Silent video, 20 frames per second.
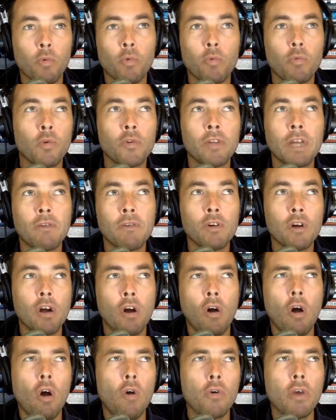we'll never
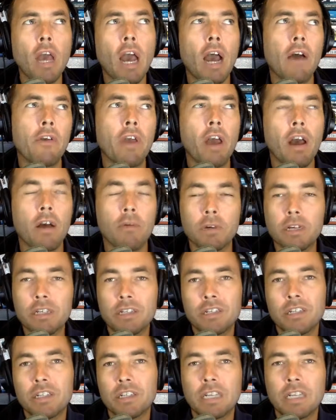go, oh, yeah, because
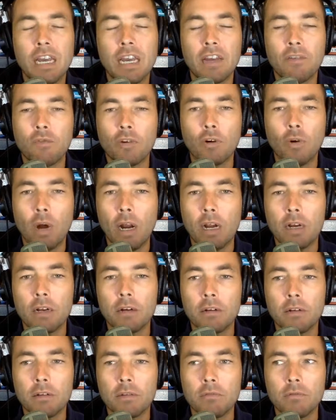you just take it for granted,
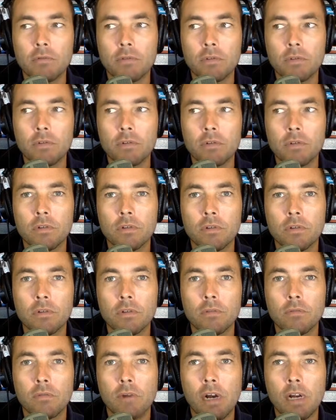
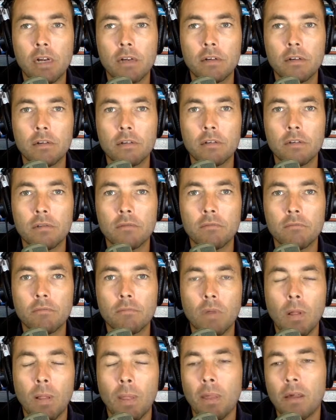right?
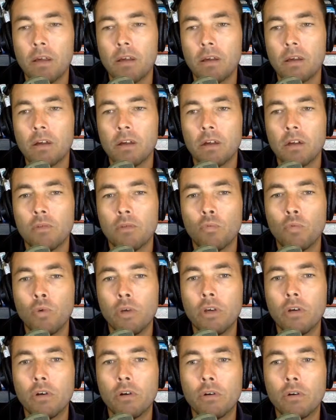
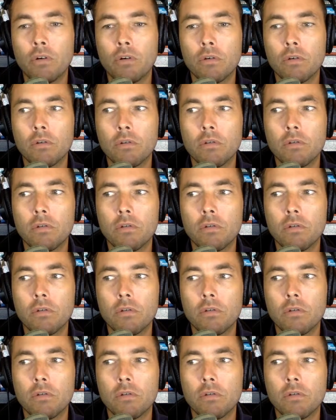What